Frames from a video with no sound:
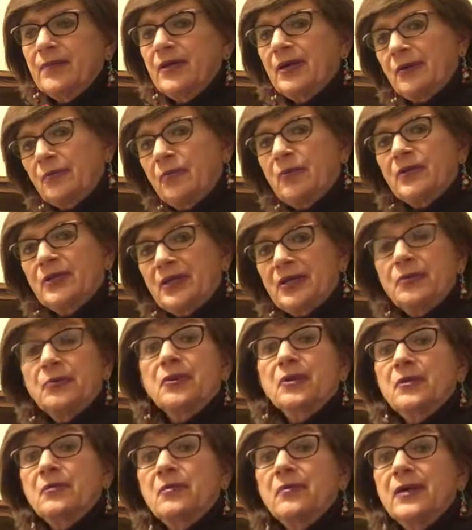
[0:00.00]
Now, what they do
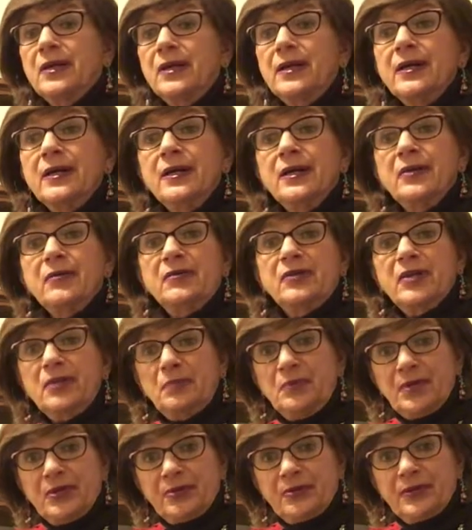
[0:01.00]
with them,
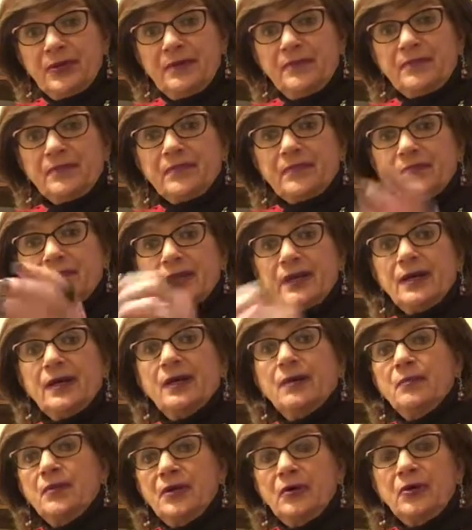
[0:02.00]
typically,
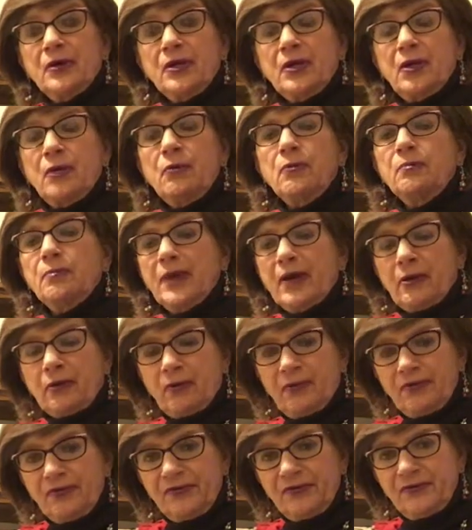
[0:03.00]
American oak
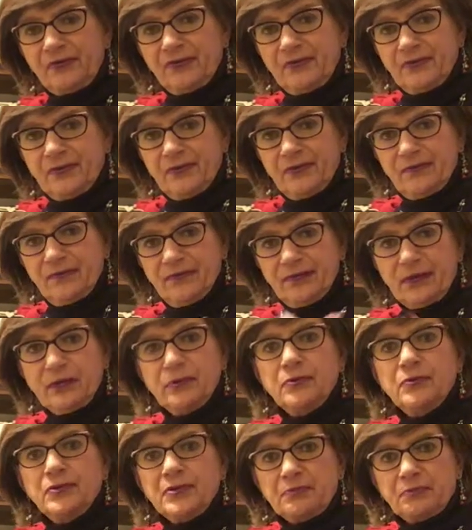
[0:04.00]
barrels
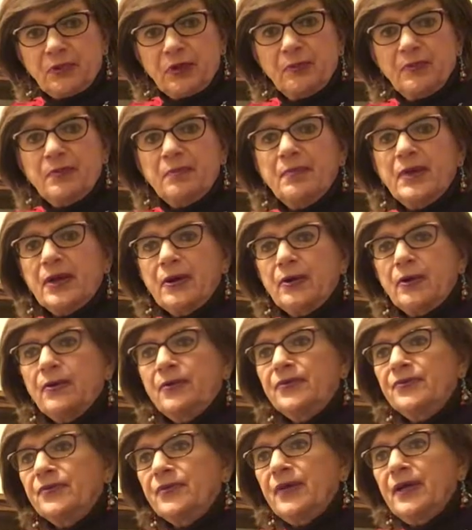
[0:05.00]
used bourbon
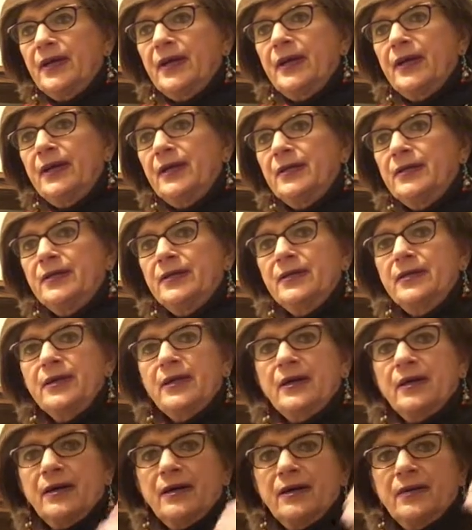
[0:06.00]
barrels, and
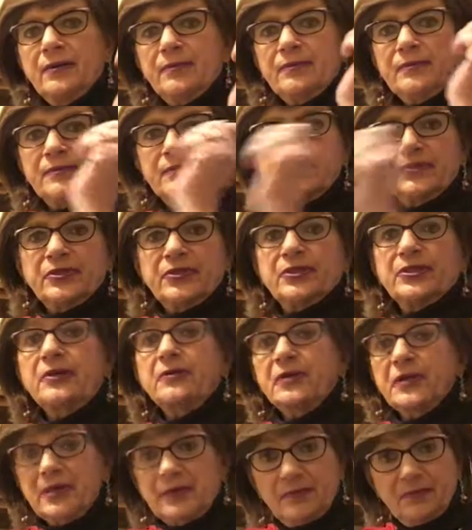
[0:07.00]

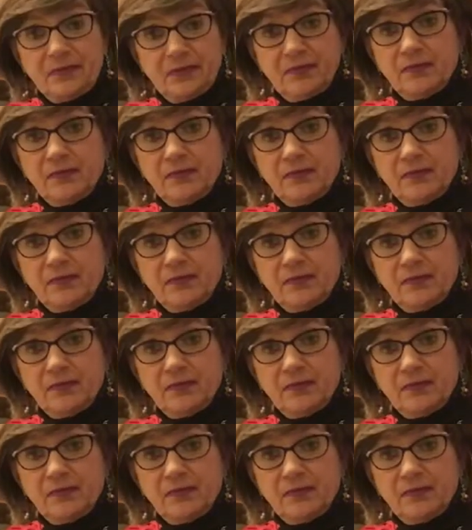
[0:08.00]
sherry